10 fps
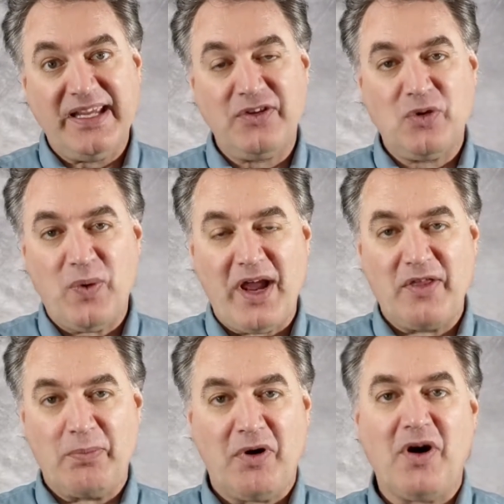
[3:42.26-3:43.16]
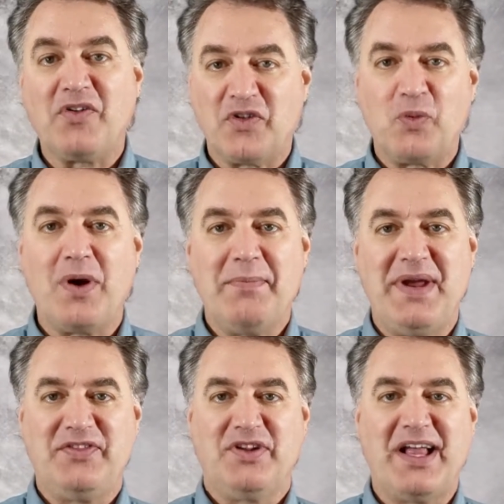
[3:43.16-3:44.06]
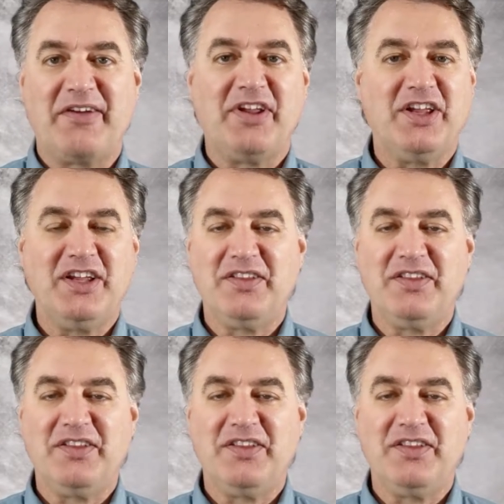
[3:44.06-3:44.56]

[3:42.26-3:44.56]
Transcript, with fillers: either way, the pause is what made the laugh.